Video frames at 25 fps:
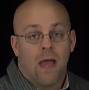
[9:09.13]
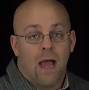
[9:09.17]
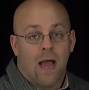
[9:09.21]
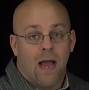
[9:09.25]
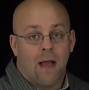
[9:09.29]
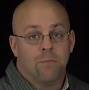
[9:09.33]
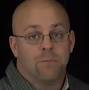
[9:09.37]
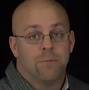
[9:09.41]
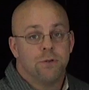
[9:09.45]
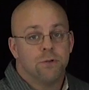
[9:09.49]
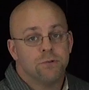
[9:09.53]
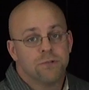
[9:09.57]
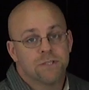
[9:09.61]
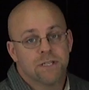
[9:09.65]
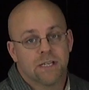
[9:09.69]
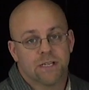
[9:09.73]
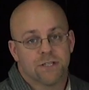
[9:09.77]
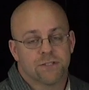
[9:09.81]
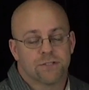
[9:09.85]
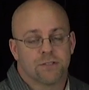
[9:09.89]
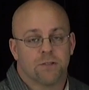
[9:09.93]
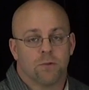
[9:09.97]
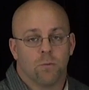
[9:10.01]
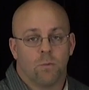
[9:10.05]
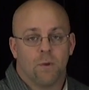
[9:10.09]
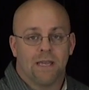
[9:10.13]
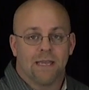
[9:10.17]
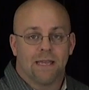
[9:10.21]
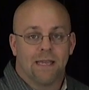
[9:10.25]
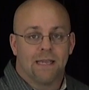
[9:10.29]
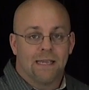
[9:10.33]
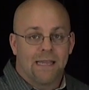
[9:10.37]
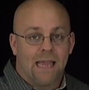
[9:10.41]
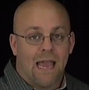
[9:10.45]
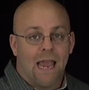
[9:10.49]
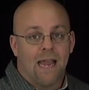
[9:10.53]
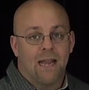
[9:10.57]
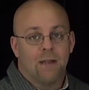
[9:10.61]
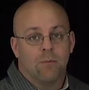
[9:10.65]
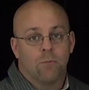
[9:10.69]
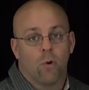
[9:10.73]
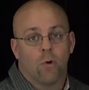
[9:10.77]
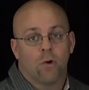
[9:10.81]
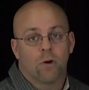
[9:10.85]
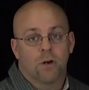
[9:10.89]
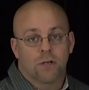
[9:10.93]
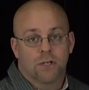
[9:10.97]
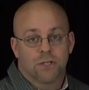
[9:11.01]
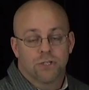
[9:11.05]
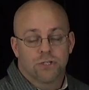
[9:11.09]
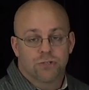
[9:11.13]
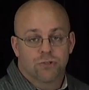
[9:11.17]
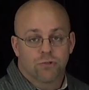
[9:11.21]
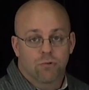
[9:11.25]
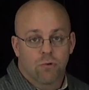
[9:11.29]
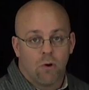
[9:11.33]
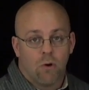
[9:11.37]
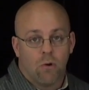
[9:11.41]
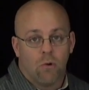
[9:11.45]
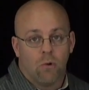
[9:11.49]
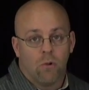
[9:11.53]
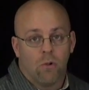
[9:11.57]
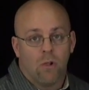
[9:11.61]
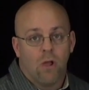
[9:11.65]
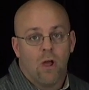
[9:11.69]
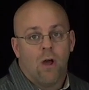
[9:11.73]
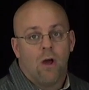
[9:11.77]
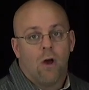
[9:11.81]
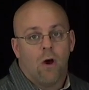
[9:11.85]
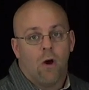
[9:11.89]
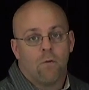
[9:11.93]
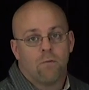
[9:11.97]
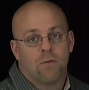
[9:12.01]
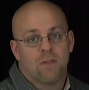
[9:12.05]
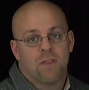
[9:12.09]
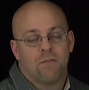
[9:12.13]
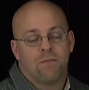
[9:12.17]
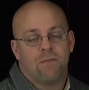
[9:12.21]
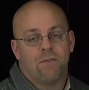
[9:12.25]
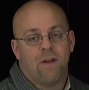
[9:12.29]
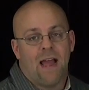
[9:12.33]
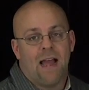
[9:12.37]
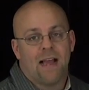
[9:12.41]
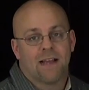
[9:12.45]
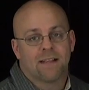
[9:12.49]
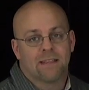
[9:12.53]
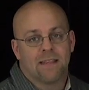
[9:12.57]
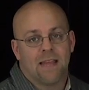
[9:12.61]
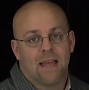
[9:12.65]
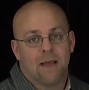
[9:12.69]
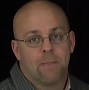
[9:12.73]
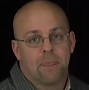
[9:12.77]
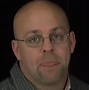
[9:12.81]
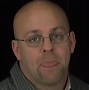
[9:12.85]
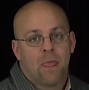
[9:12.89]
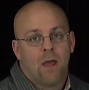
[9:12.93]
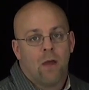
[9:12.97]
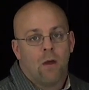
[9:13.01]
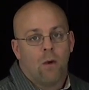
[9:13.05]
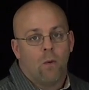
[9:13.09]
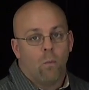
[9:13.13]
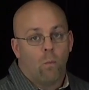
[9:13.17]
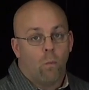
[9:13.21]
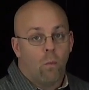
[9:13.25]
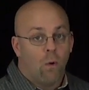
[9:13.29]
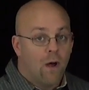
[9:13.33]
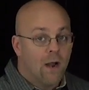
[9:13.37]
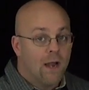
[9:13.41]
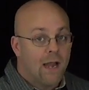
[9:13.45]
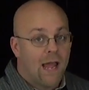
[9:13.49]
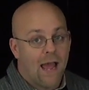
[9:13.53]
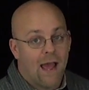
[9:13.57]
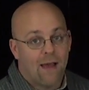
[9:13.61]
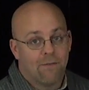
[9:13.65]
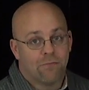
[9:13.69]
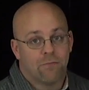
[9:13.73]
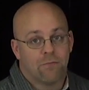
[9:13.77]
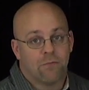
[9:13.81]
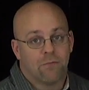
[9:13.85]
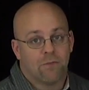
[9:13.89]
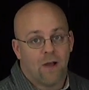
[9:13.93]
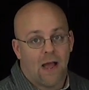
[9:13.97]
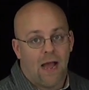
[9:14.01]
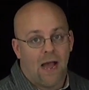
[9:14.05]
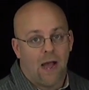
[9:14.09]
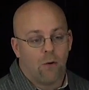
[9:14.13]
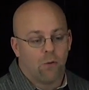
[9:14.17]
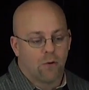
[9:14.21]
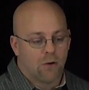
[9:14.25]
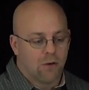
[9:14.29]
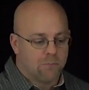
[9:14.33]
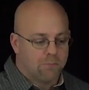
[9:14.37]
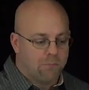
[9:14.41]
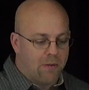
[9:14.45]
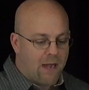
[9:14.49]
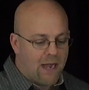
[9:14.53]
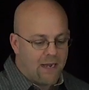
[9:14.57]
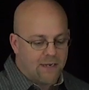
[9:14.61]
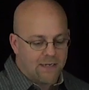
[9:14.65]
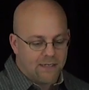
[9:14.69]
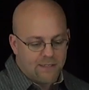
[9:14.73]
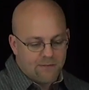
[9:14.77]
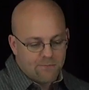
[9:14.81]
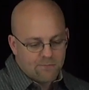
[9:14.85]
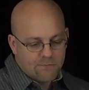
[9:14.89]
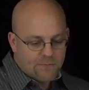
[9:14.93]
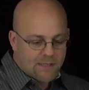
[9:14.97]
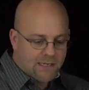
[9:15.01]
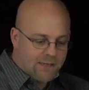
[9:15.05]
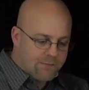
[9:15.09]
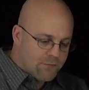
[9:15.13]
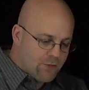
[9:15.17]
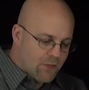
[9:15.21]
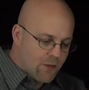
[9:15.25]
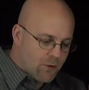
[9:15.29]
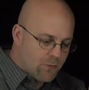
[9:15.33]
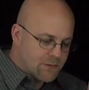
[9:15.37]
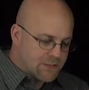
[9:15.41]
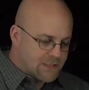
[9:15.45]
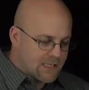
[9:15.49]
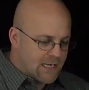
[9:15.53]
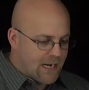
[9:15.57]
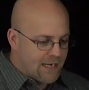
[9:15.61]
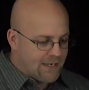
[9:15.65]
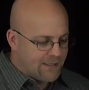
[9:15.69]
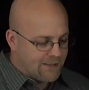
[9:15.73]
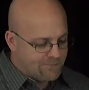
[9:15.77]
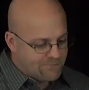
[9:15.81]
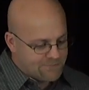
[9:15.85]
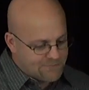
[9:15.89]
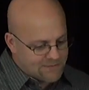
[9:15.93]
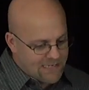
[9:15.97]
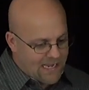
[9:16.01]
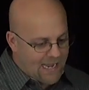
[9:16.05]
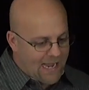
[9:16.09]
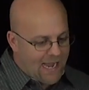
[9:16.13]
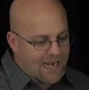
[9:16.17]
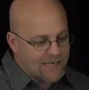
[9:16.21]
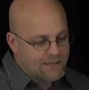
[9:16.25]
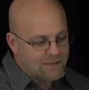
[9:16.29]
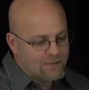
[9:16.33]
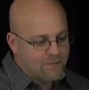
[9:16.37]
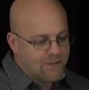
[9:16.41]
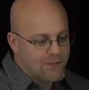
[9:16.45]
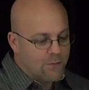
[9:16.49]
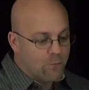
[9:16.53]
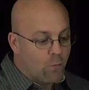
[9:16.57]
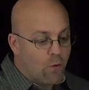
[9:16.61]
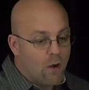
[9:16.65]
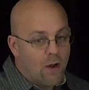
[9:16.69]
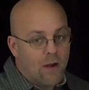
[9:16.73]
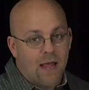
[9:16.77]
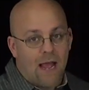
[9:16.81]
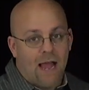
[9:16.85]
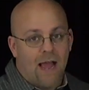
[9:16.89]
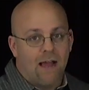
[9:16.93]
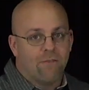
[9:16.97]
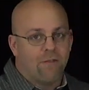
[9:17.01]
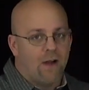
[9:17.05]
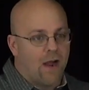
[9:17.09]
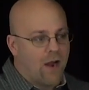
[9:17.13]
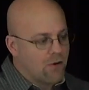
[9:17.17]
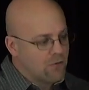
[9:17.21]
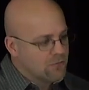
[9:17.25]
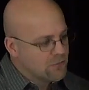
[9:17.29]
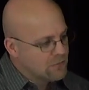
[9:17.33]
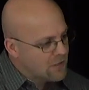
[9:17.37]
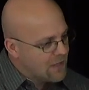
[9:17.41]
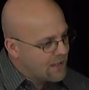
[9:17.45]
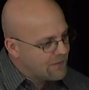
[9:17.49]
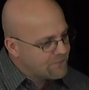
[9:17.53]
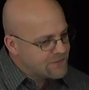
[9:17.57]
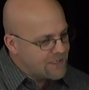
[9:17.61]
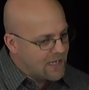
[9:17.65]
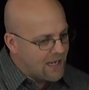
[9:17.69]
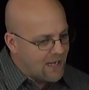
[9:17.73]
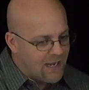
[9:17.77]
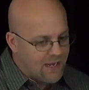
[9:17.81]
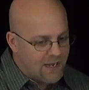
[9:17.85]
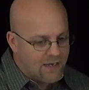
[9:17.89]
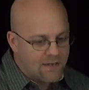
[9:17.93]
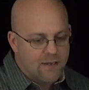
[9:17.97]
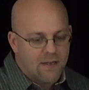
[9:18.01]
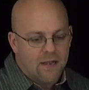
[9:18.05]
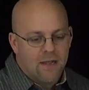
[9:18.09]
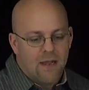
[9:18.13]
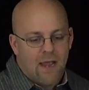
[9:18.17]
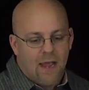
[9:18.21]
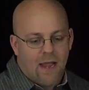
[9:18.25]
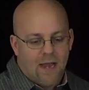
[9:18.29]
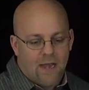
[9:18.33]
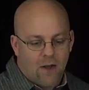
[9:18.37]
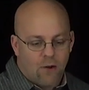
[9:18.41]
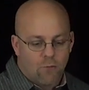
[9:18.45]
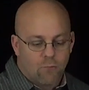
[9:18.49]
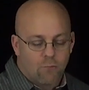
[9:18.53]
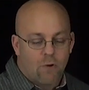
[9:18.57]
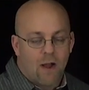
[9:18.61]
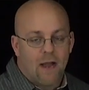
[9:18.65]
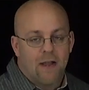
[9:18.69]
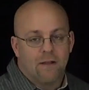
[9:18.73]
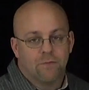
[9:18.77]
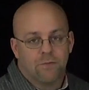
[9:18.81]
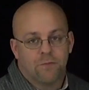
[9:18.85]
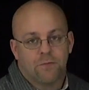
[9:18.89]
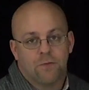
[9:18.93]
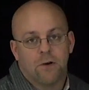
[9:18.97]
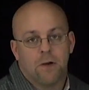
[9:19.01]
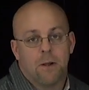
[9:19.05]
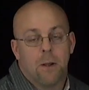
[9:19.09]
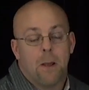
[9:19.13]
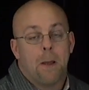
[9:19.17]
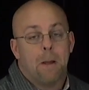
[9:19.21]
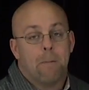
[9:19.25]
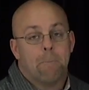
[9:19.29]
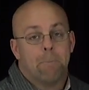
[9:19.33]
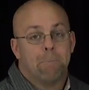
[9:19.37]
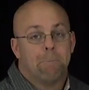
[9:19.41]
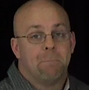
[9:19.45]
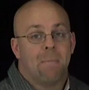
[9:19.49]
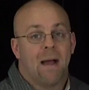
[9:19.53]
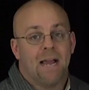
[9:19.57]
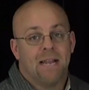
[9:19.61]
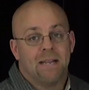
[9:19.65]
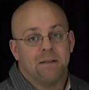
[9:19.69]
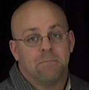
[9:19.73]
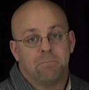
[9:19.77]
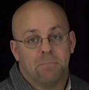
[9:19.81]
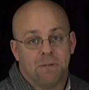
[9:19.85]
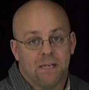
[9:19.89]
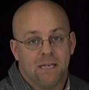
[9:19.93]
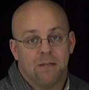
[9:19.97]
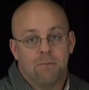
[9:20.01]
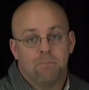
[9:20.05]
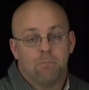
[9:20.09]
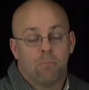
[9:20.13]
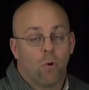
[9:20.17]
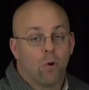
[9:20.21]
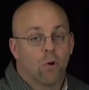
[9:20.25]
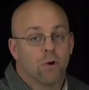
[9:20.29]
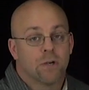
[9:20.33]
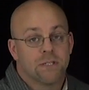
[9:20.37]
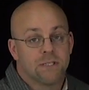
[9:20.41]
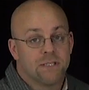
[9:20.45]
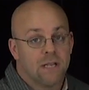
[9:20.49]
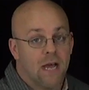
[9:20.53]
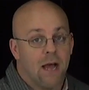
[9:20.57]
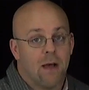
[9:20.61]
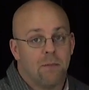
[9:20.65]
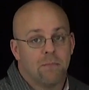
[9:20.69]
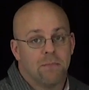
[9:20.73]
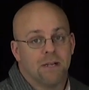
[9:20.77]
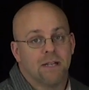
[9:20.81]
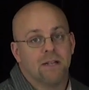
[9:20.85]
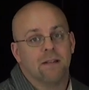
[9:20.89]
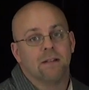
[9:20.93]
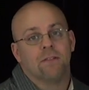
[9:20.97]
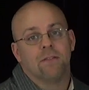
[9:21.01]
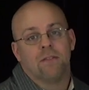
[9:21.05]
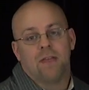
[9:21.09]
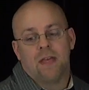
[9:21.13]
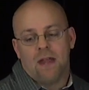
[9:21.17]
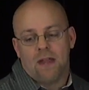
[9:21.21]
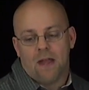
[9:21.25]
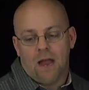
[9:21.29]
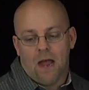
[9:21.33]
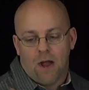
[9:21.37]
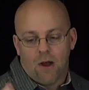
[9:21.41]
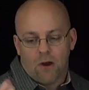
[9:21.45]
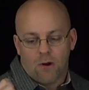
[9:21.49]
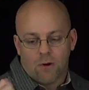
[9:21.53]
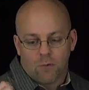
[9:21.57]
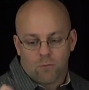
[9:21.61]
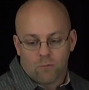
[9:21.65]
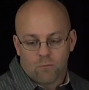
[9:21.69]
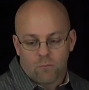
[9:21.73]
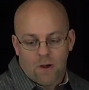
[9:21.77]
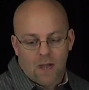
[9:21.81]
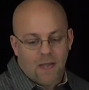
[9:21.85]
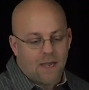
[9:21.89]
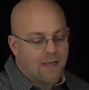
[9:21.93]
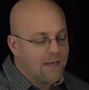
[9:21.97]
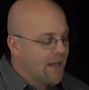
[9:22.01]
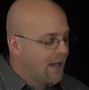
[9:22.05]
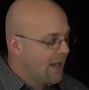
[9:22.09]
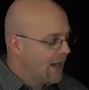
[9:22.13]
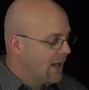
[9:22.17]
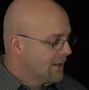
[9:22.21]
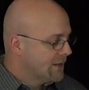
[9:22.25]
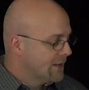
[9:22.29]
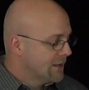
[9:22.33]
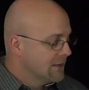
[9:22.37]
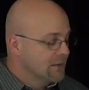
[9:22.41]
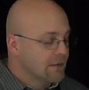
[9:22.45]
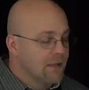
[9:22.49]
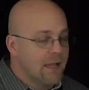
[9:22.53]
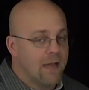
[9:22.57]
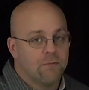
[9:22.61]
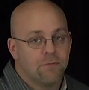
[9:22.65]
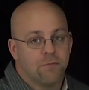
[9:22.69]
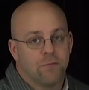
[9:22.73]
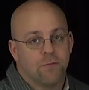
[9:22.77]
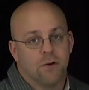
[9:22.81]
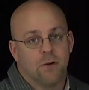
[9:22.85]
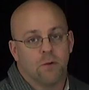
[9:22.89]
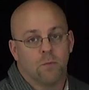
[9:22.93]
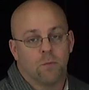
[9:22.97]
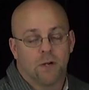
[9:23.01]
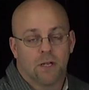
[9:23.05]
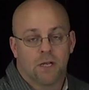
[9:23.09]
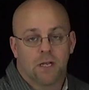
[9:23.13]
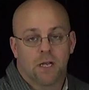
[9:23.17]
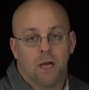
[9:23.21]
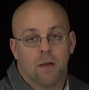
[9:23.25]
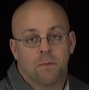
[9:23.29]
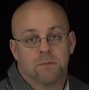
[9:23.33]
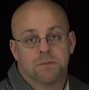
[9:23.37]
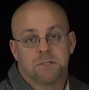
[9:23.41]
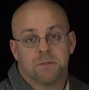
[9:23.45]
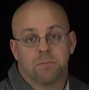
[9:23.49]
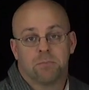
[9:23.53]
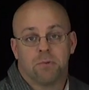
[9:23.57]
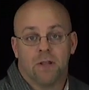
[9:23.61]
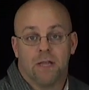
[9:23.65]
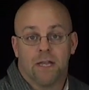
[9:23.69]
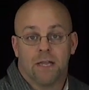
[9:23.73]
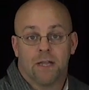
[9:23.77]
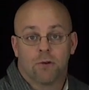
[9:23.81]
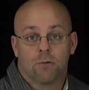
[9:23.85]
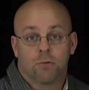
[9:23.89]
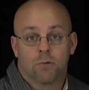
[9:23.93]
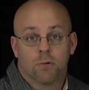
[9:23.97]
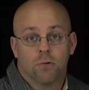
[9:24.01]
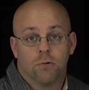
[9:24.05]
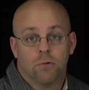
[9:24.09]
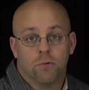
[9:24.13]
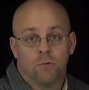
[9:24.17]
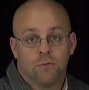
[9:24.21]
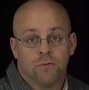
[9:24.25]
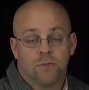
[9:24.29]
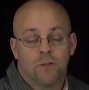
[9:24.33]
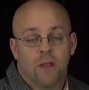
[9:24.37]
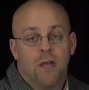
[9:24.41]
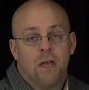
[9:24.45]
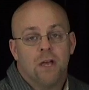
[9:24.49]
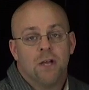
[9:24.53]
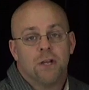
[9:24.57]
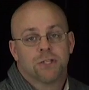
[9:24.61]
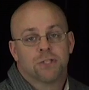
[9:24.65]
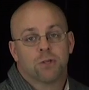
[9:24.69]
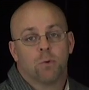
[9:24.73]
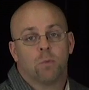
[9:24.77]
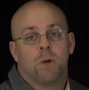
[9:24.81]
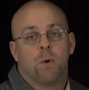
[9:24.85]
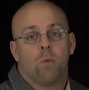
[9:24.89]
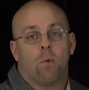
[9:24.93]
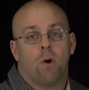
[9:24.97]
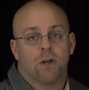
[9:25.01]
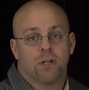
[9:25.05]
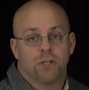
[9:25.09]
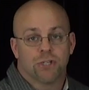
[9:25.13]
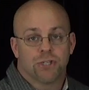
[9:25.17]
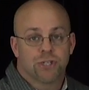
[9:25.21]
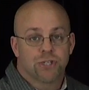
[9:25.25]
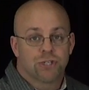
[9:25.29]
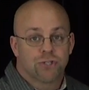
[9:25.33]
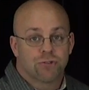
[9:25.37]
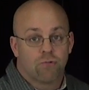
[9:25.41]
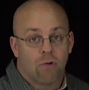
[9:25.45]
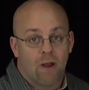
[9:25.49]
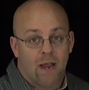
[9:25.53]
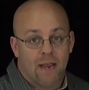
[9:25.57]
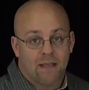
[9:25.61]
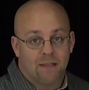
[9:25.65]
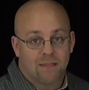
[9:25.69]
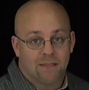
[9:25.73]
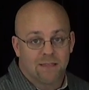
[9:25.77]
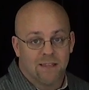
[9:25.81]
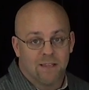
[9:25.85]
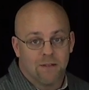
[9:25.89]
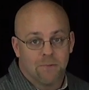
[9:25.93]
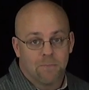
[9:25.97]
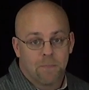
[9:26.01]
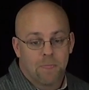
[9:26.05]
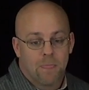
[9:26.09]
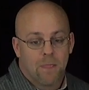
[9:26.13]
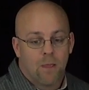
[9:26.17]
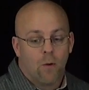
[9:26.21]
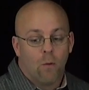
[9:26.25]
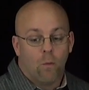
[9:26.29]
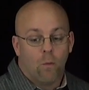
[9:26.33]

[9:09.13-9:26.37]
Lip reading: I'm using it so that we can gain more control over the fact that one half of our body, even though it's kind of diagonally, one half, our left hand and our right foot, might be more dominant than our right hand and left foot when it comes to playing grooves. So we want to strengthen